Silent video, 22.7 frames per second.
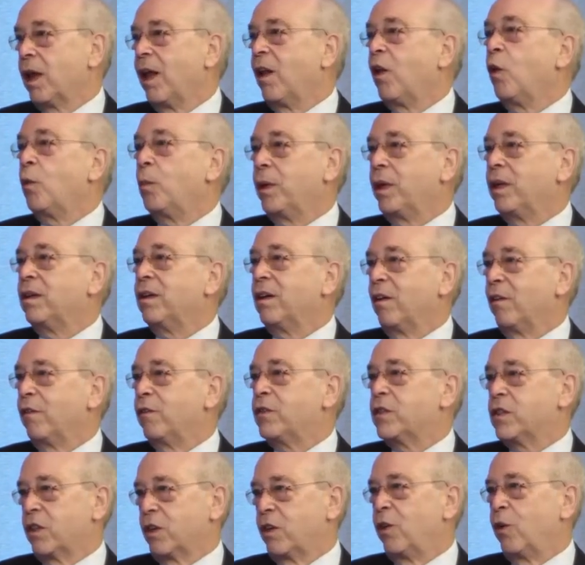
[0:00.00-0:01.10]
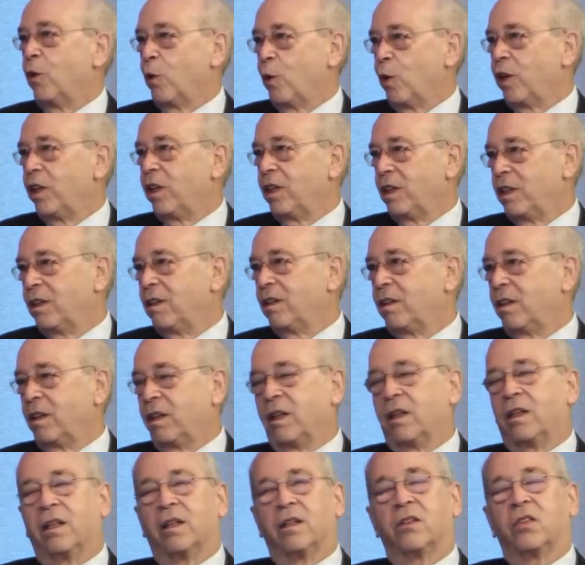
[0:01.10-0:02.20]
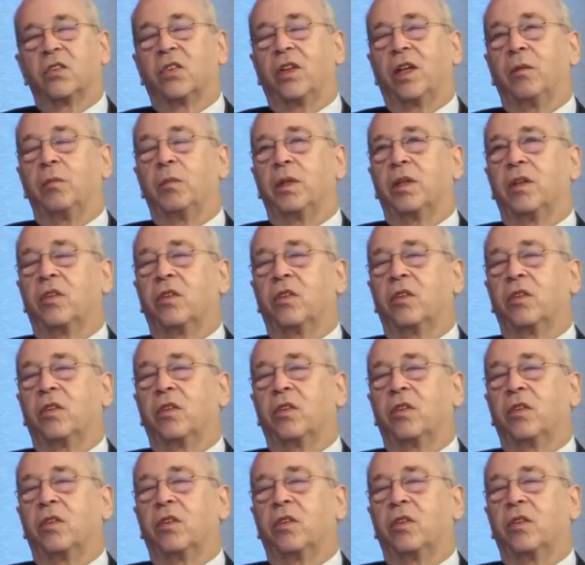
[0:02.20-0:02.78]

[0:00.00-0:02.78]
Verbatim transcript: element of security, I think the statement